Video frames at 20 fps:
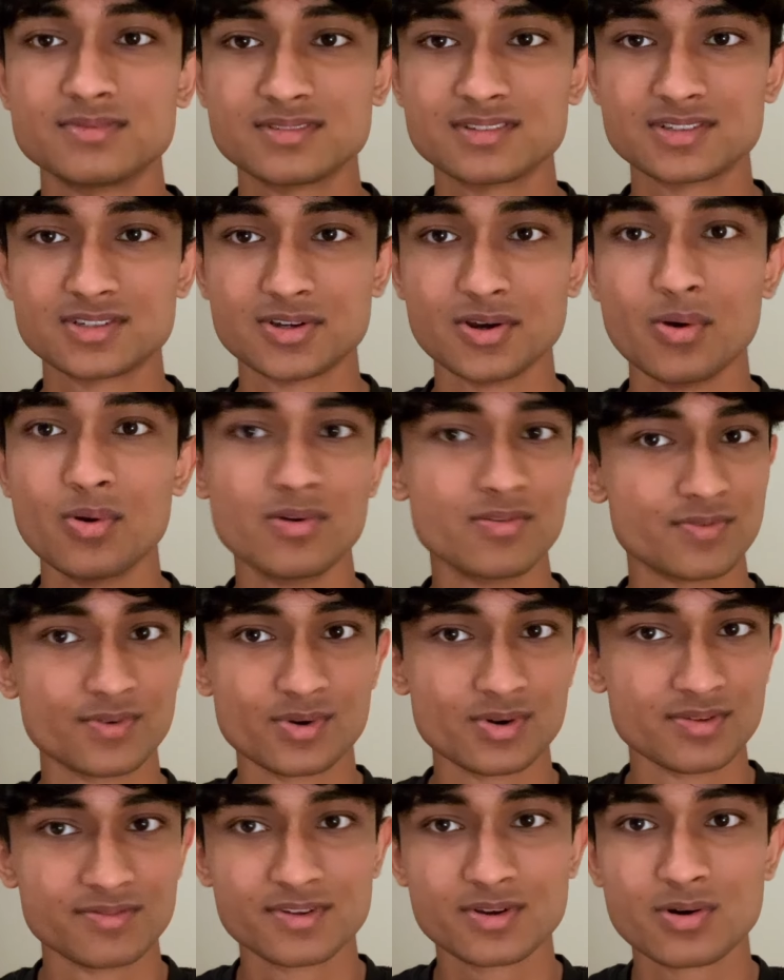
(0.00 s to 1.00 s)
go over
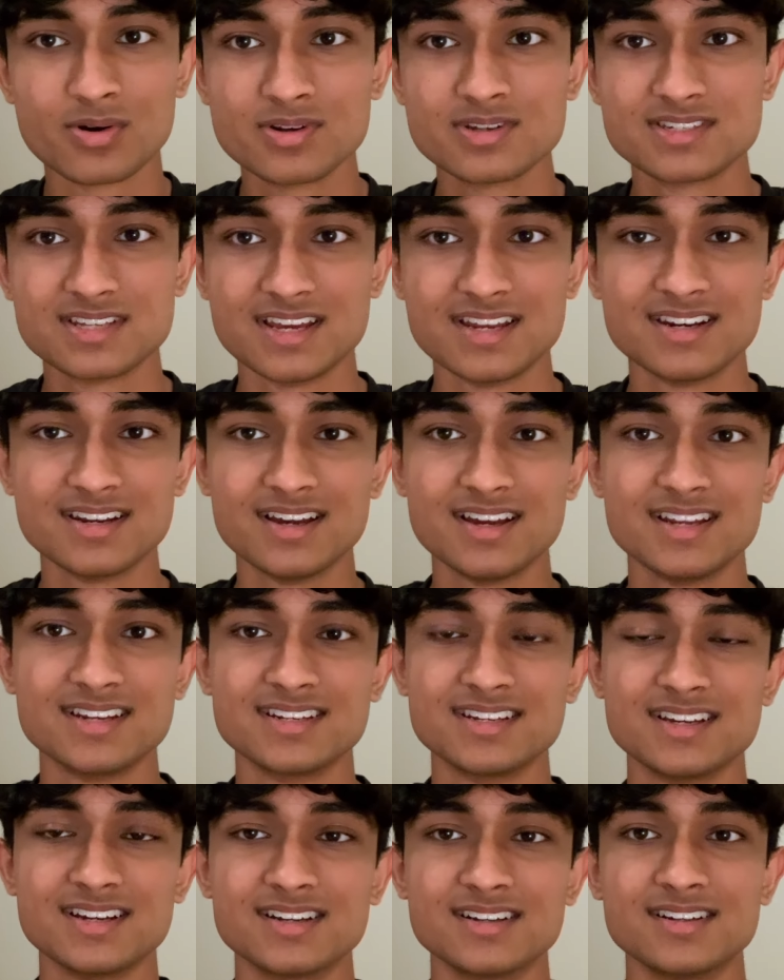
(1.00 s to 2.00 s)
all of the content.
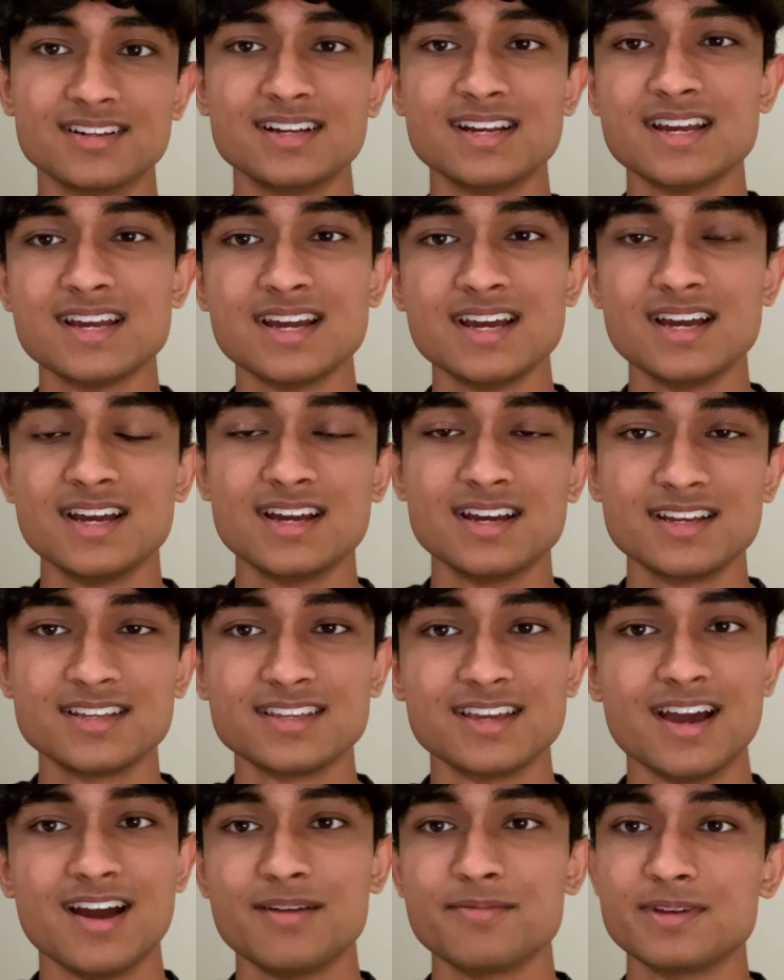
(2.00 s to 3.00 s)
And
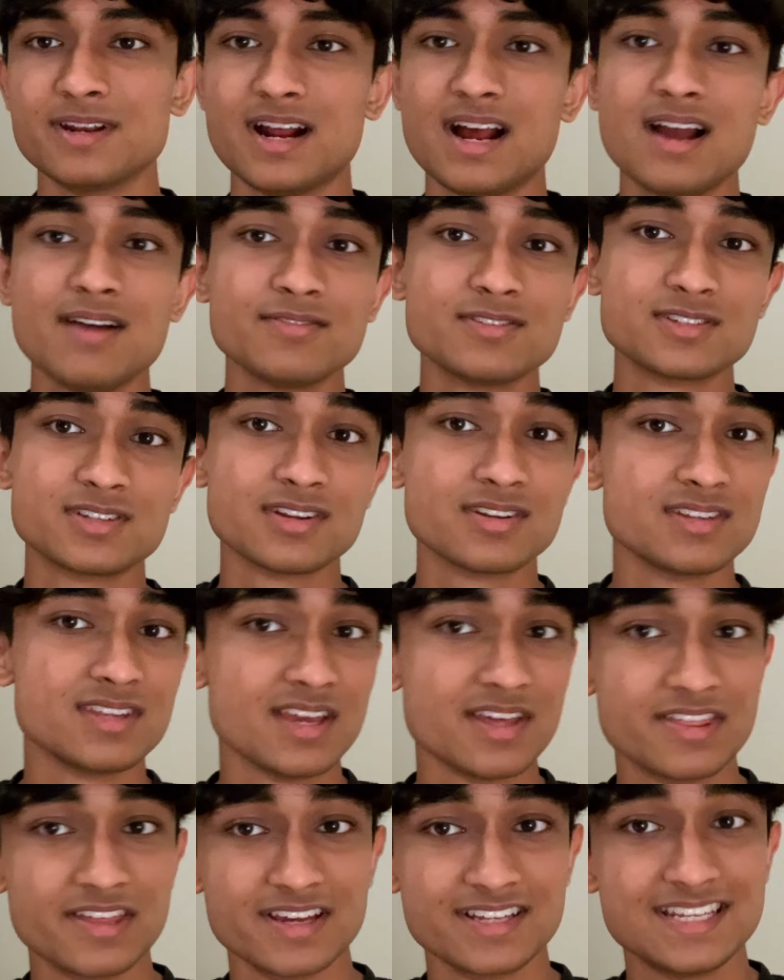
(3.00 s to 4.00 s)
I haven't done
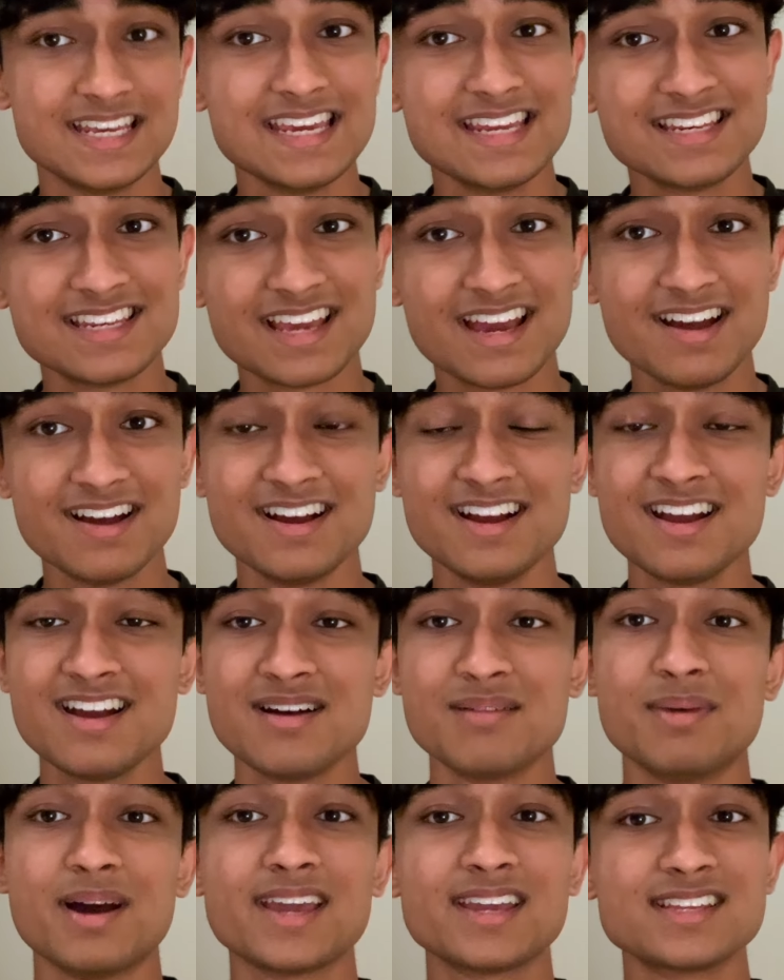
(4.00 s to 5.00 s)
year 13 yet,
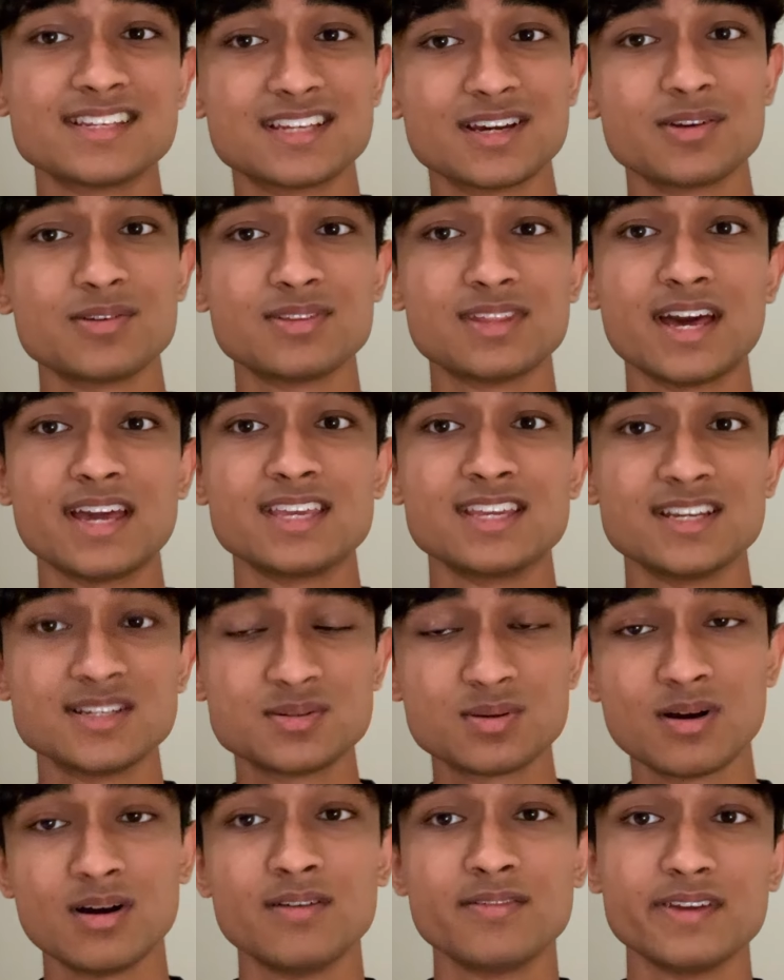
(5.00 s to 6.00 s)
but I can tell you that year
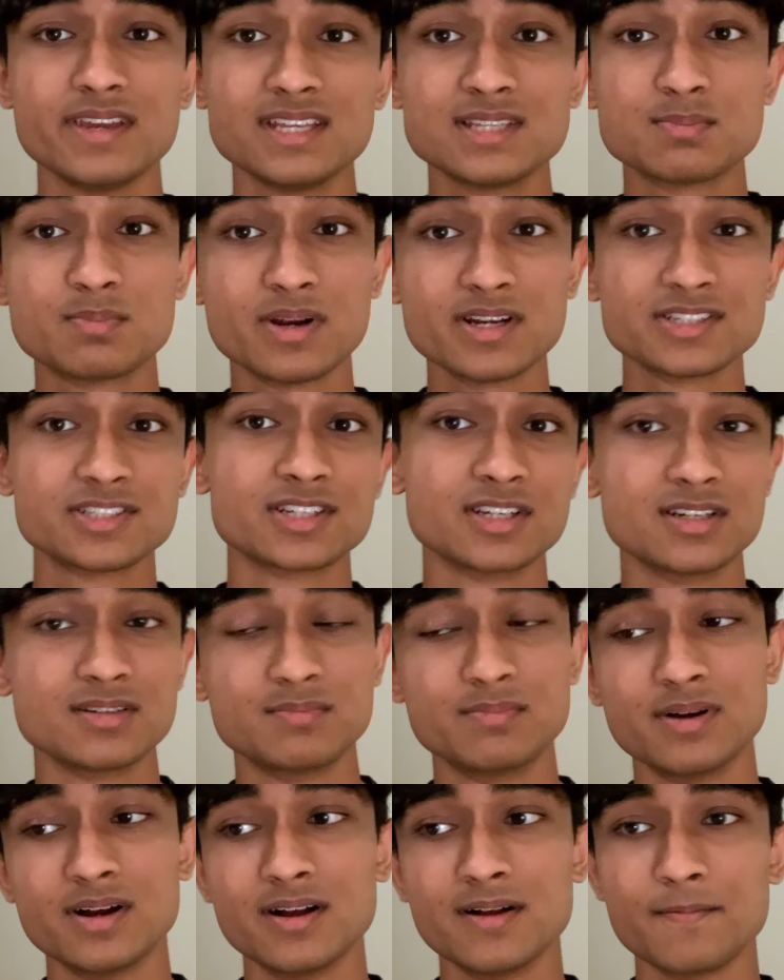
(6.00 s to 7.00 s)
12 is pressured,
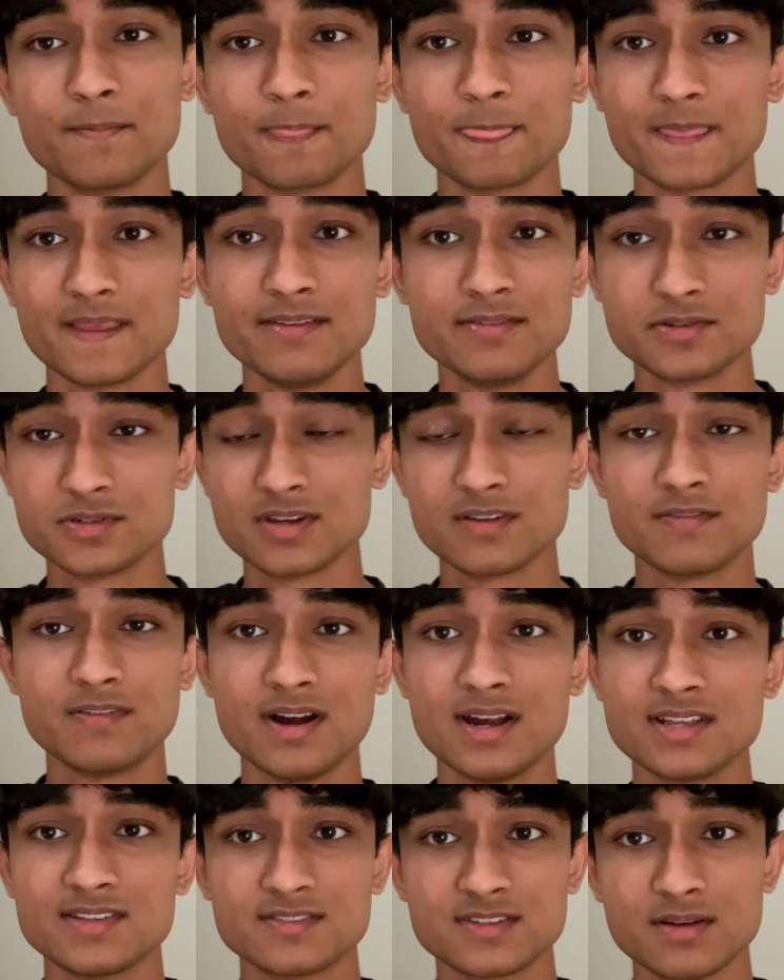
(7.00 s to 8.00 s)
but even doing
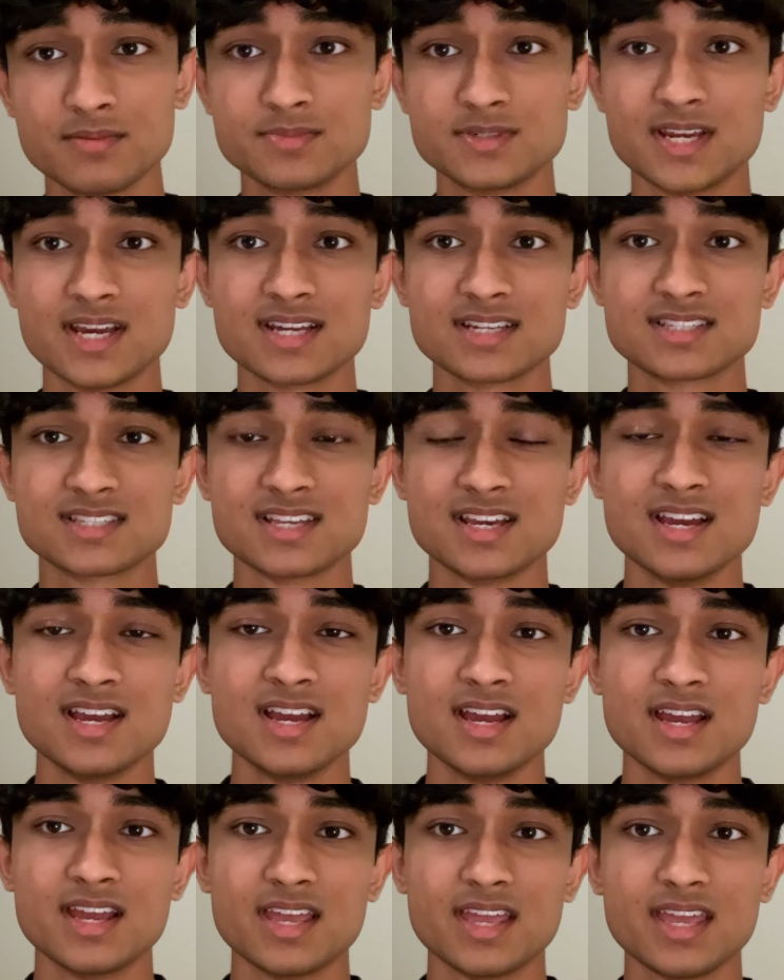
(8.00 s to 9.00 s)
5 subjects,
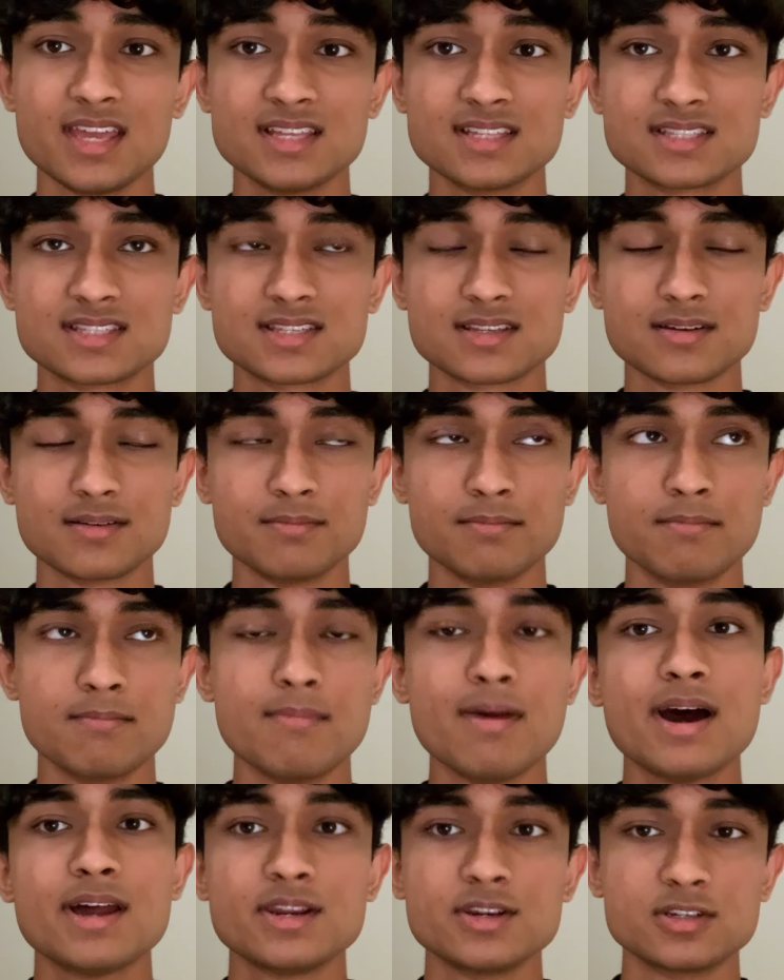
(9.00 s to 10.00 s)
it's
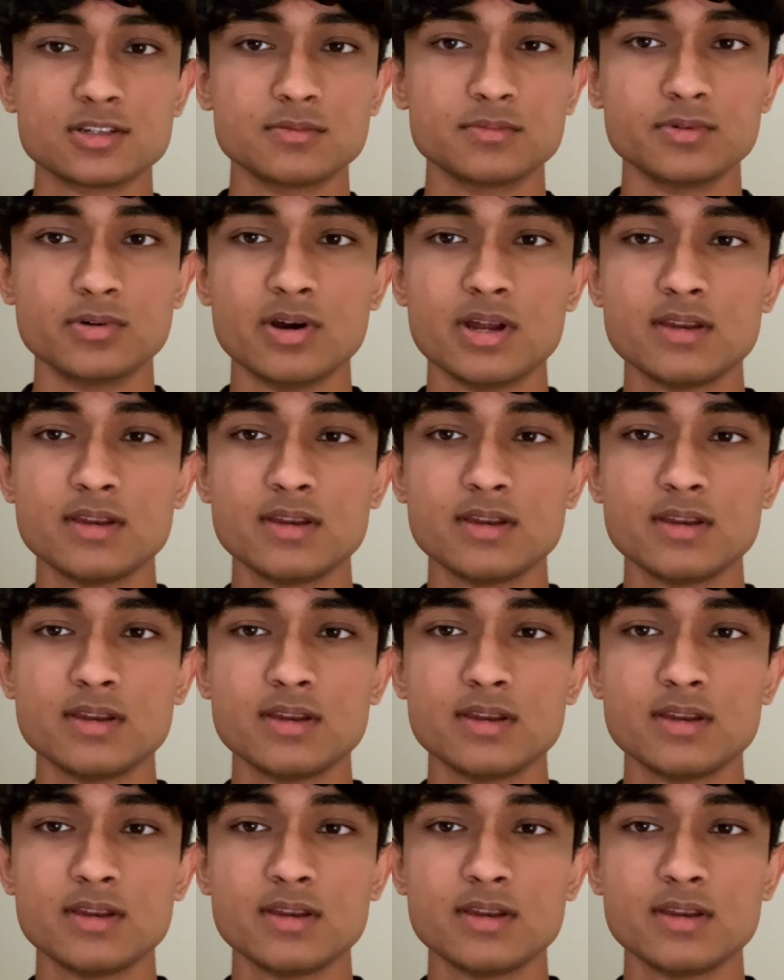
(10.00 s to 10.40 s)
manageable.